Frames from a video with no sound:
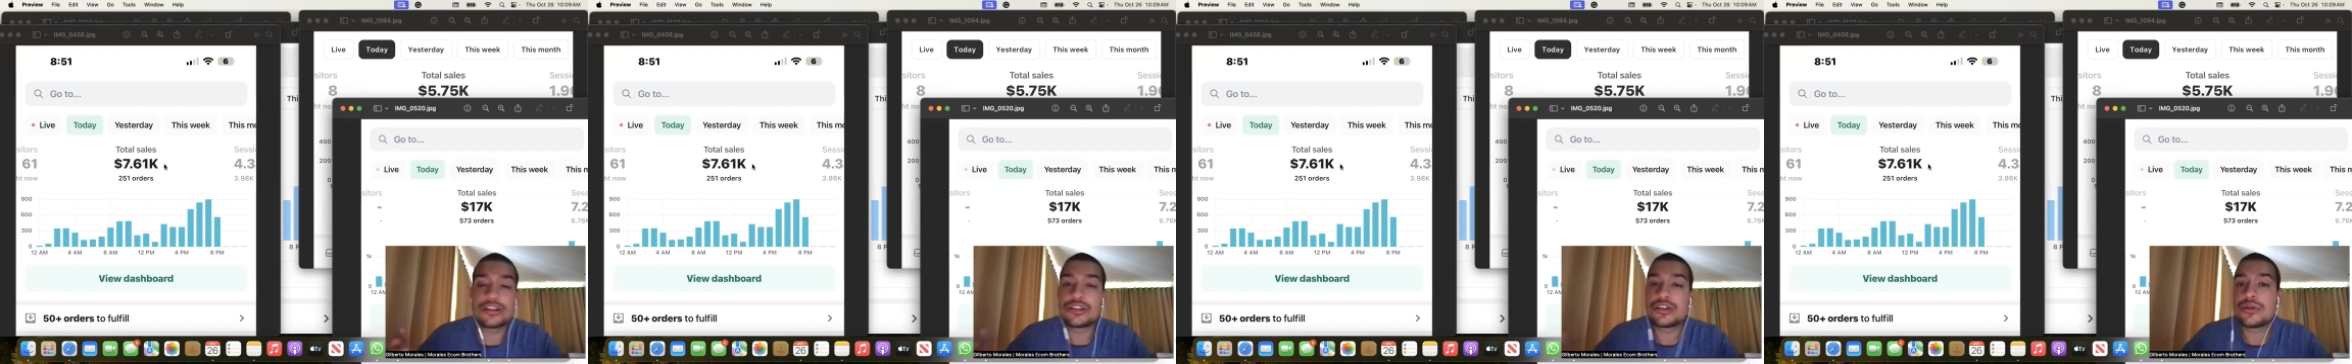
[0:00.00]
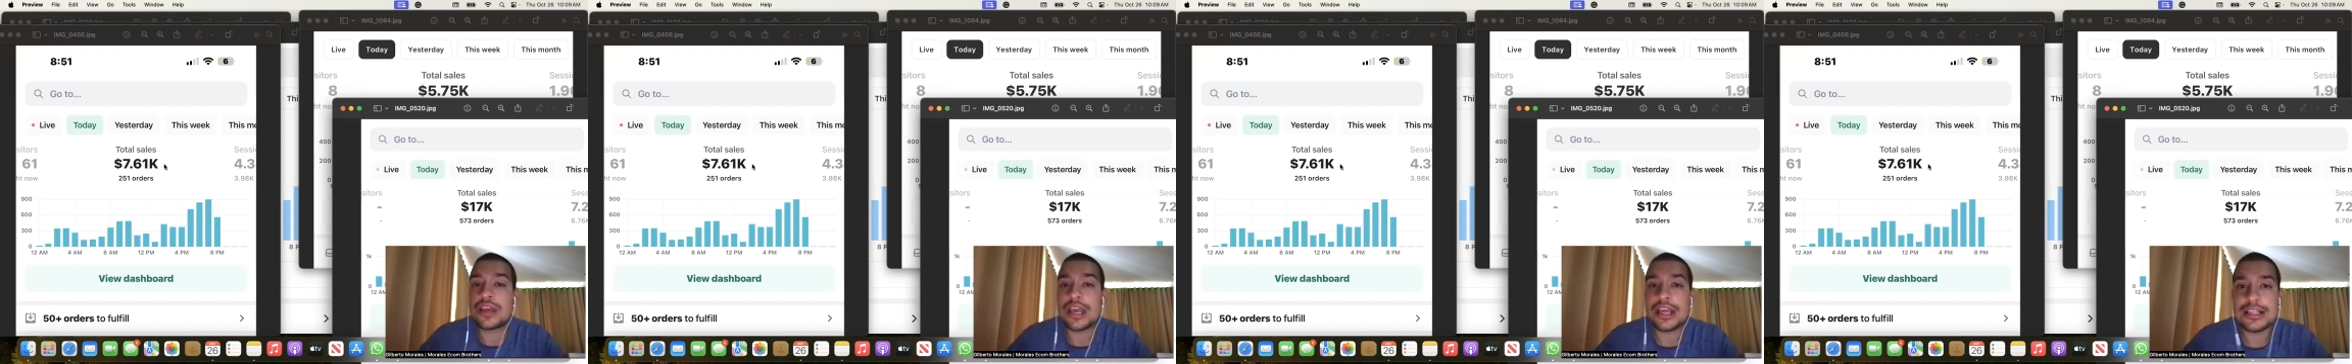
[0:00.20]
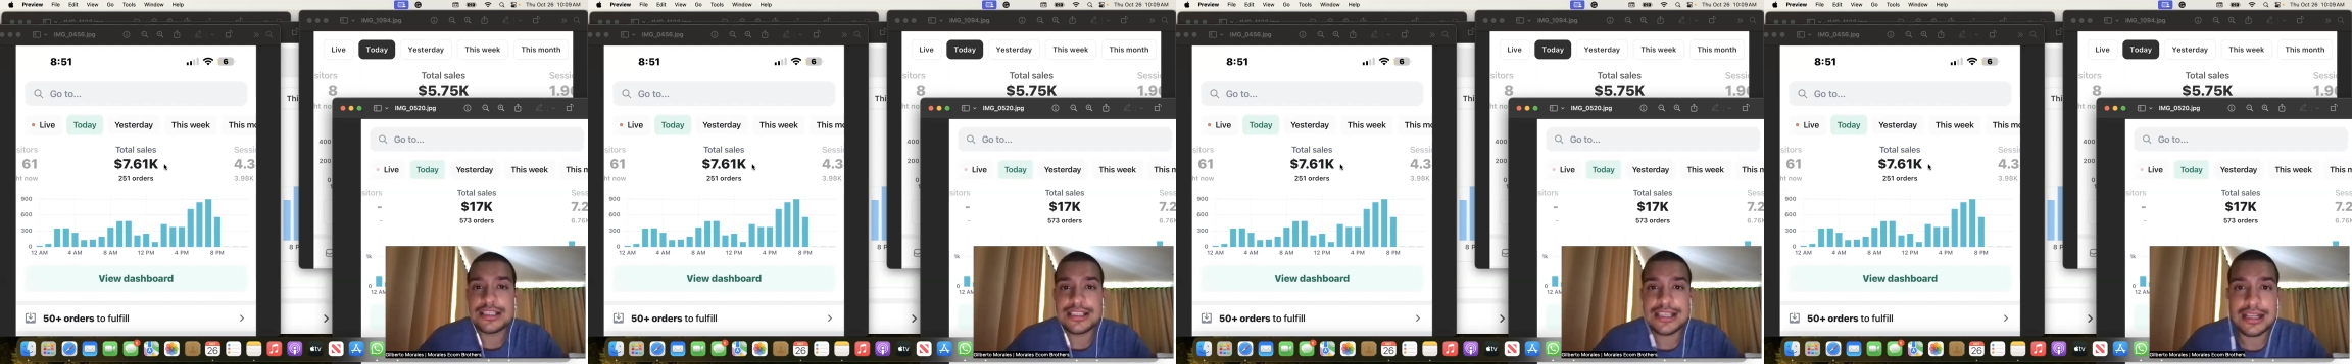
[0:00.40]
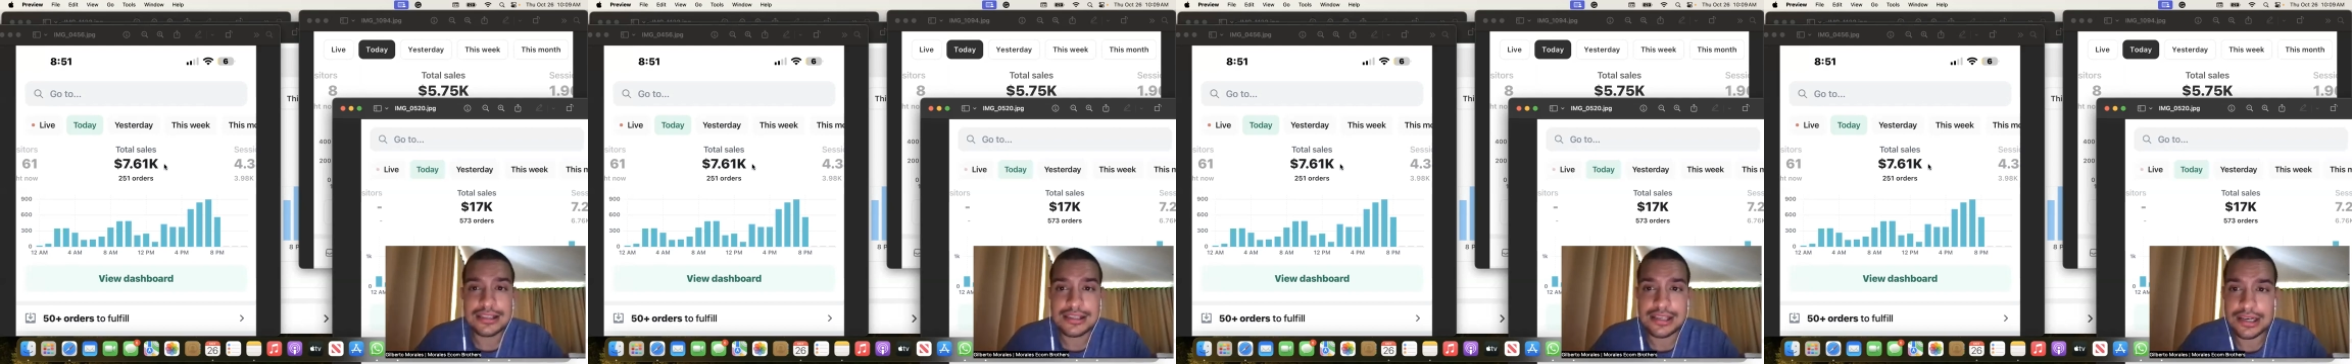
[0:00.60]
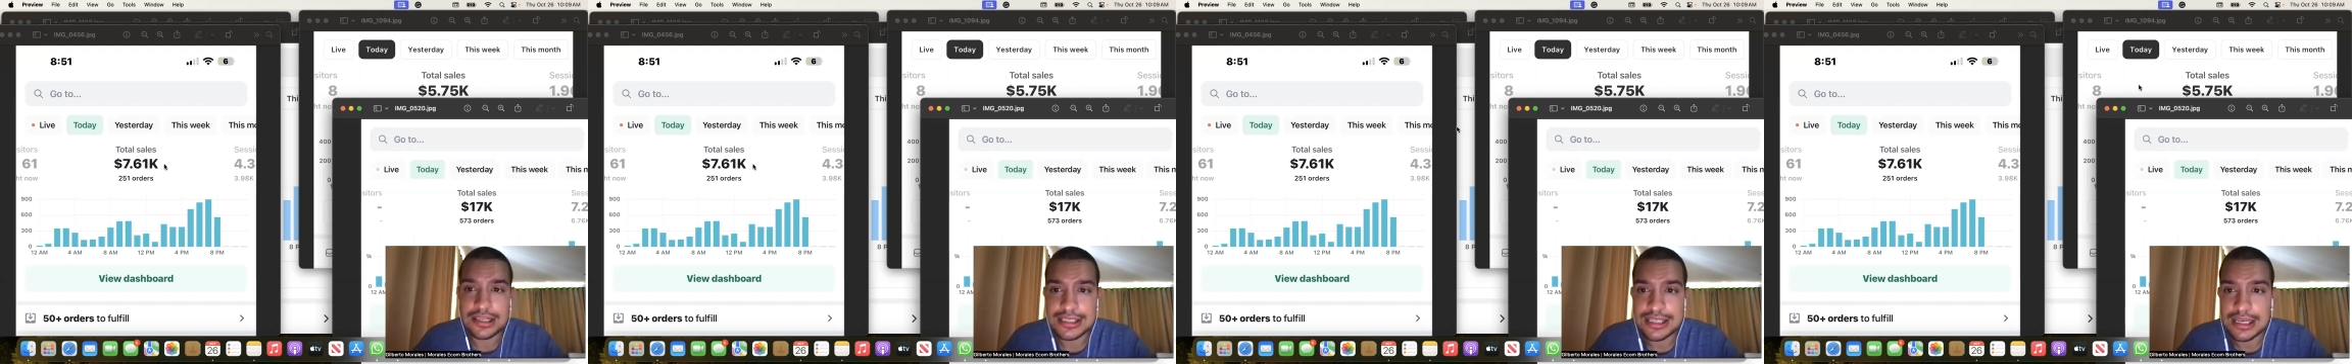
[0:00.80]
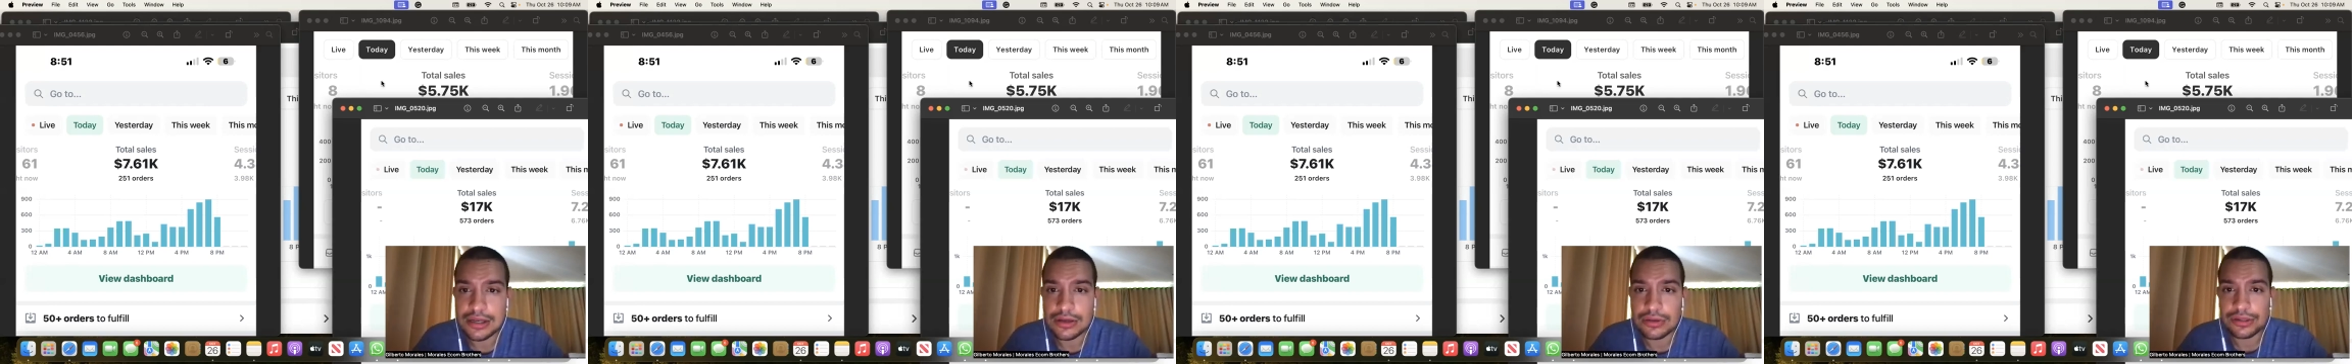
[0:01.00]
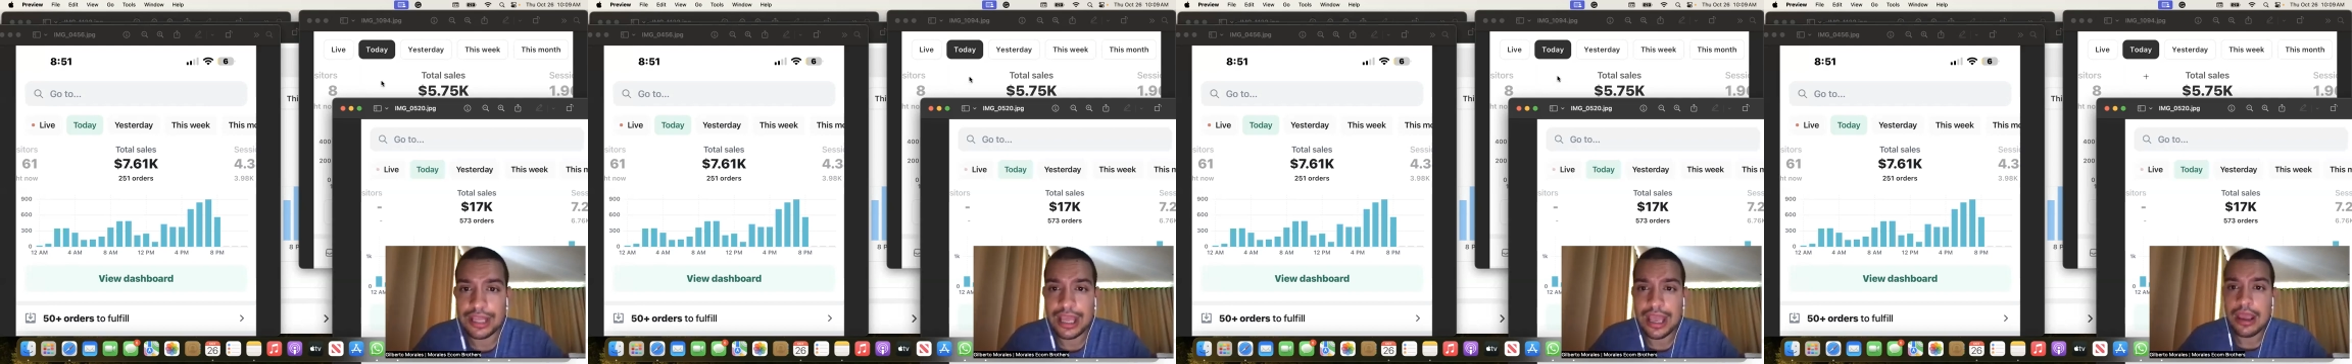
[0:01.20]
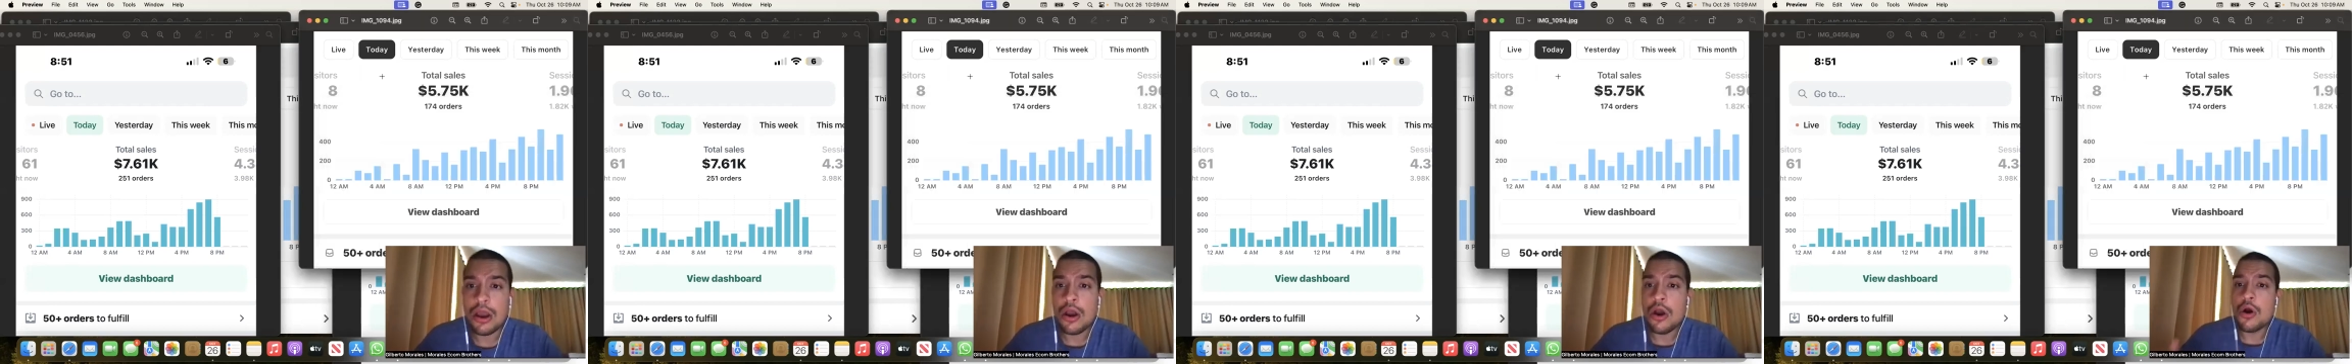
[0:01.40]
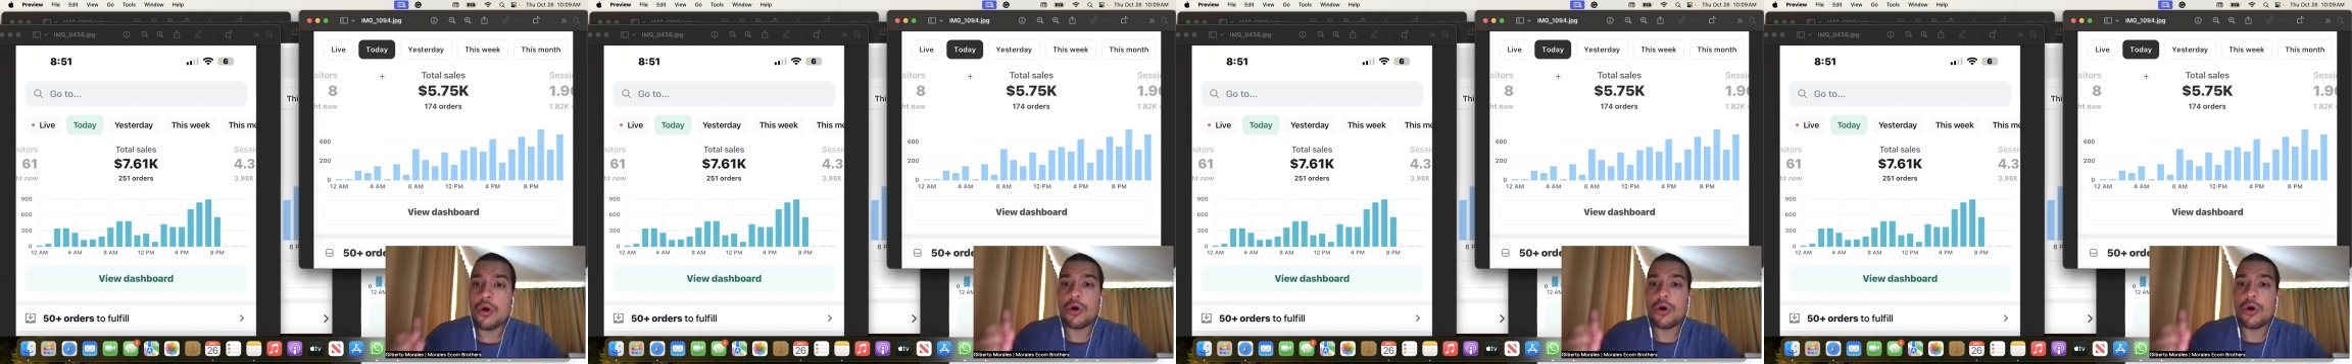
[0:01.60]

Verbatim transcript: 2K in sales in a single day,